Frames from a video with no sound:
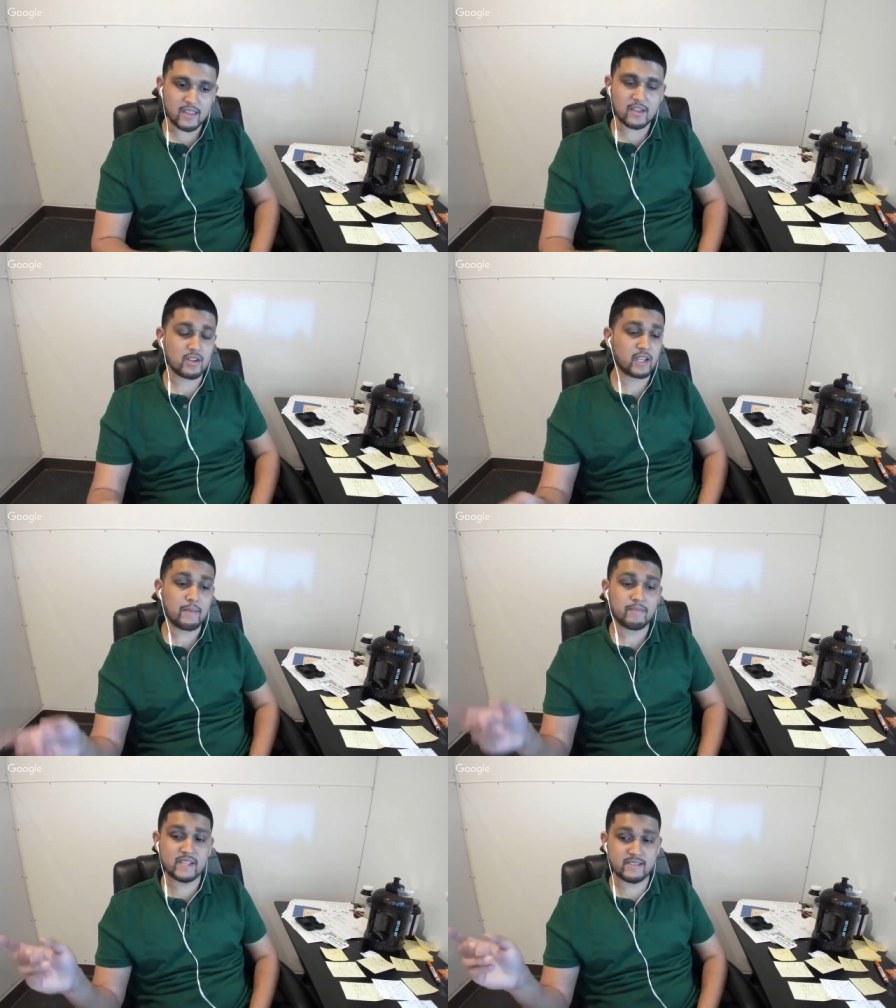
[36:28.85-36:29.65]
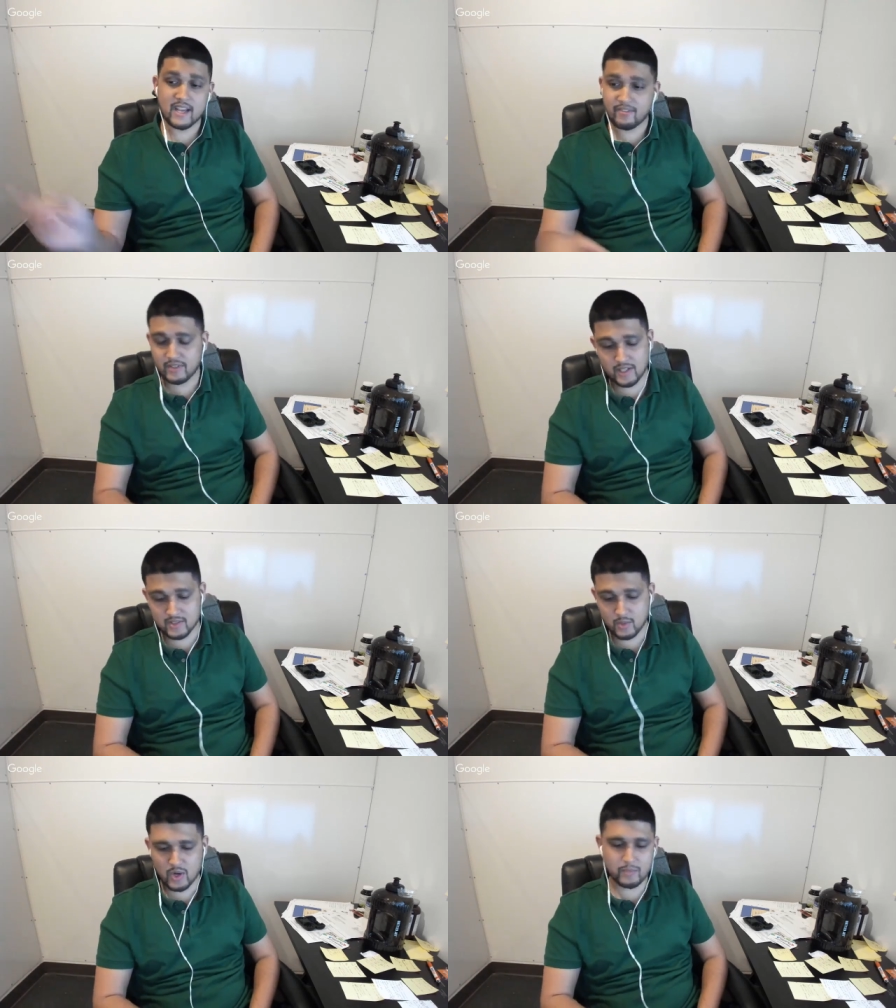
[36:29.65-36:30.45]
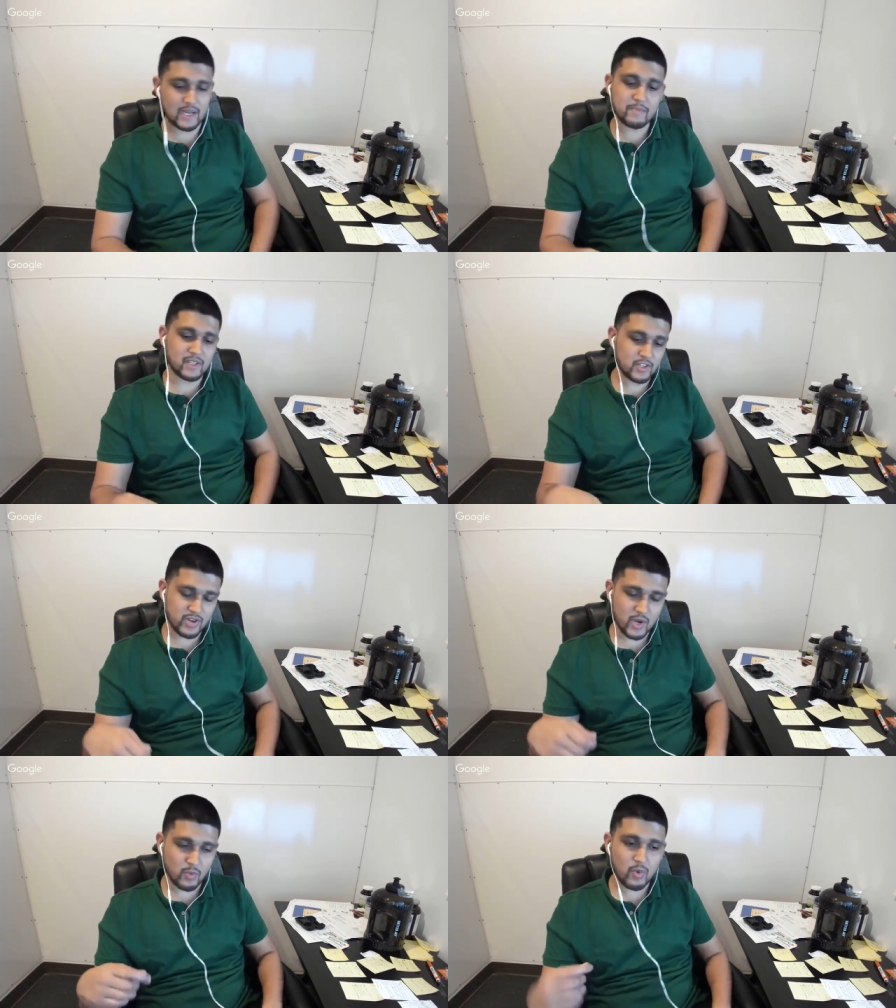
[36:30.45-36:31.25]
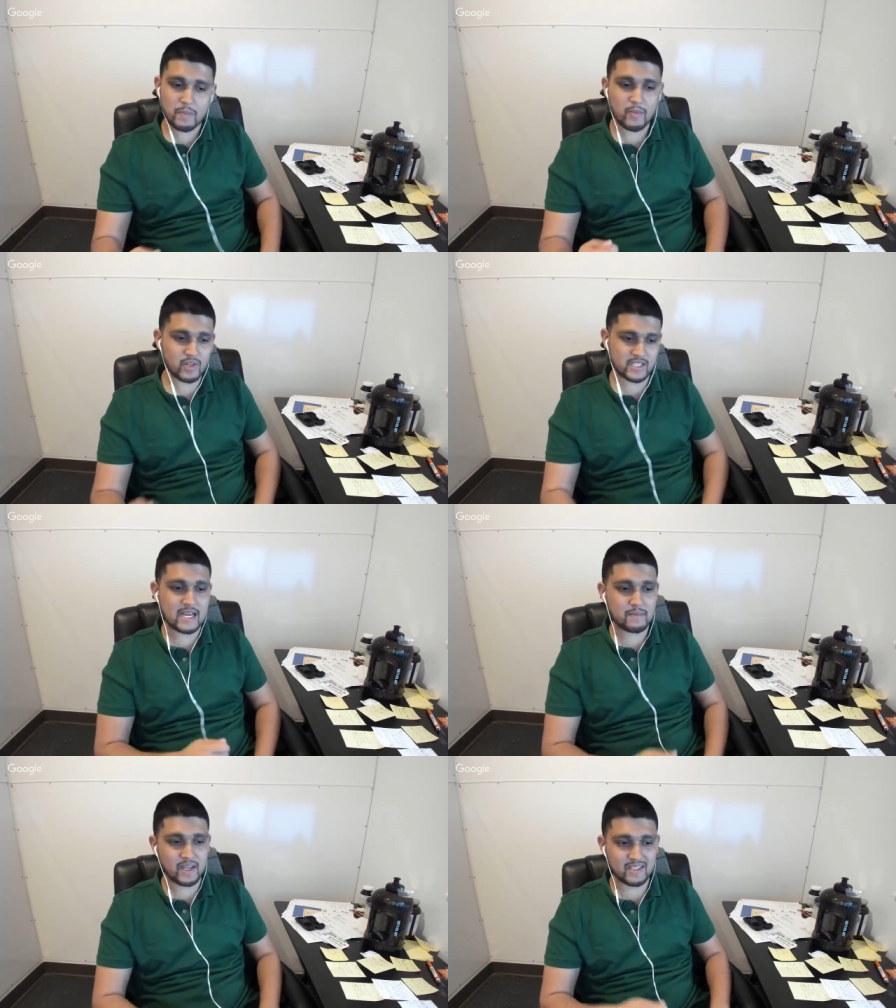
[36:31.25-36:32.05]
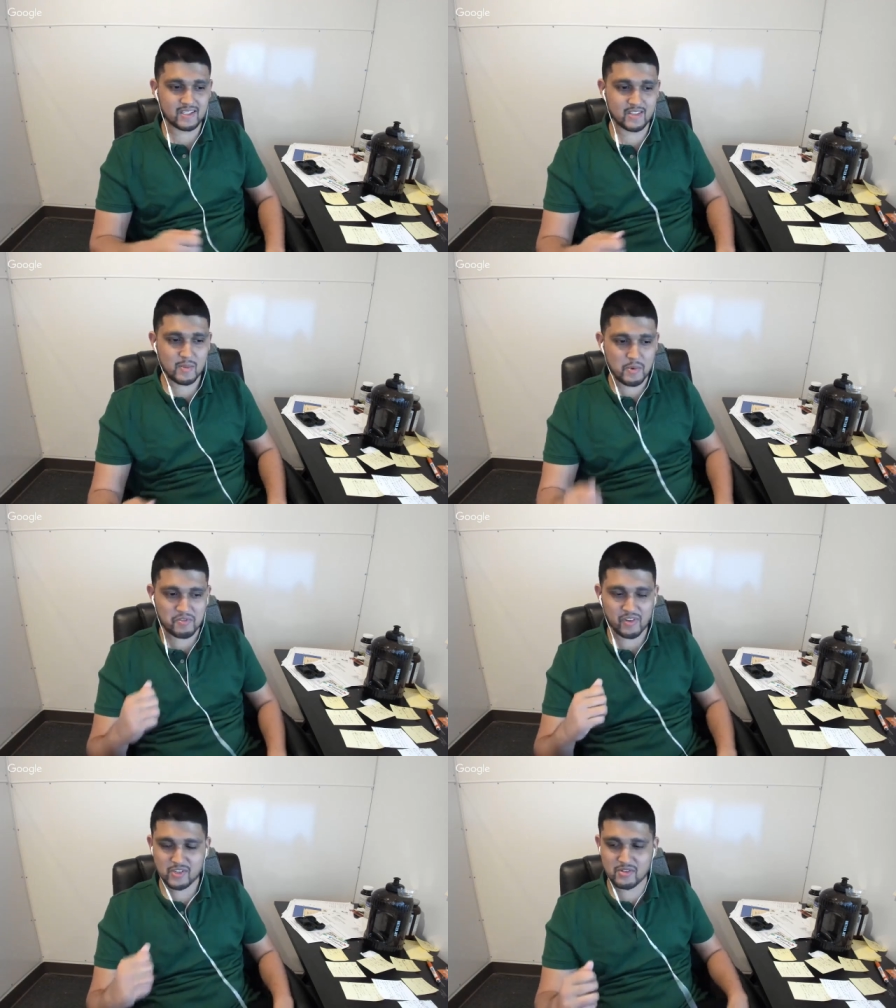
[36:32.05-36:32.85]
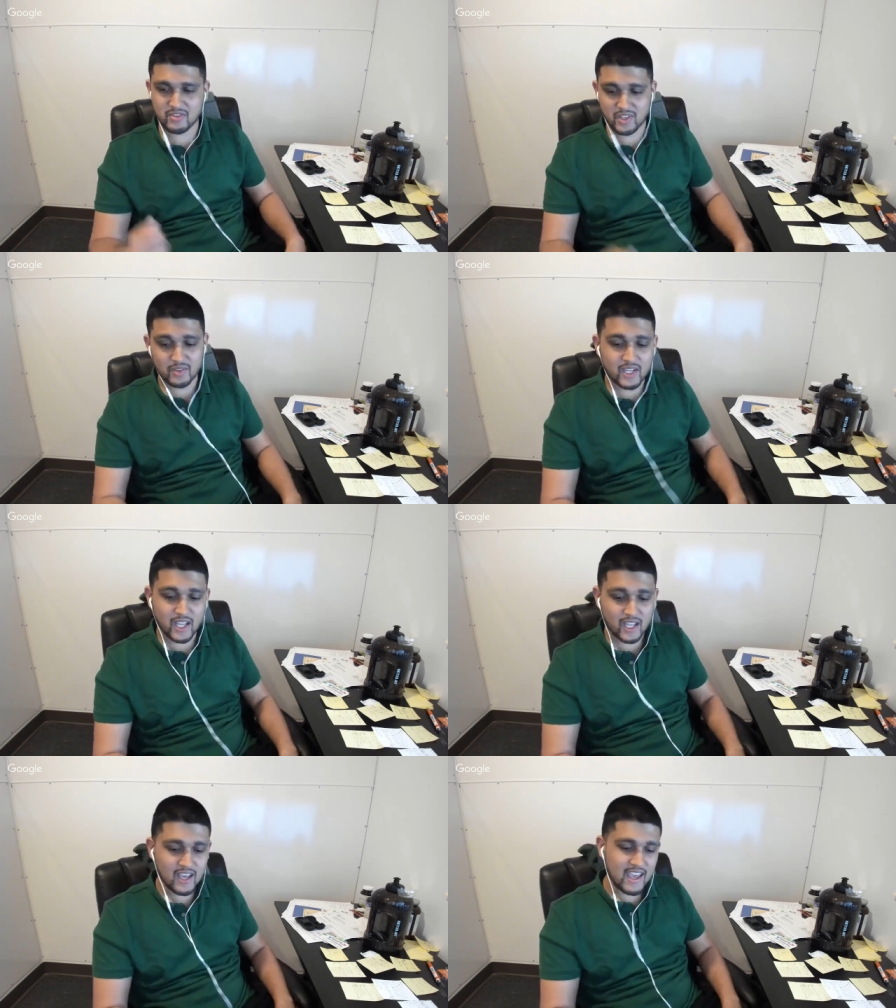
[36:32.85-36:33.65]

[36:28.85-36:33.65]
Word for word: And then you're like, I'm, this definitely doesn't work, but I'm going to try one more time because I saw a motivational video today.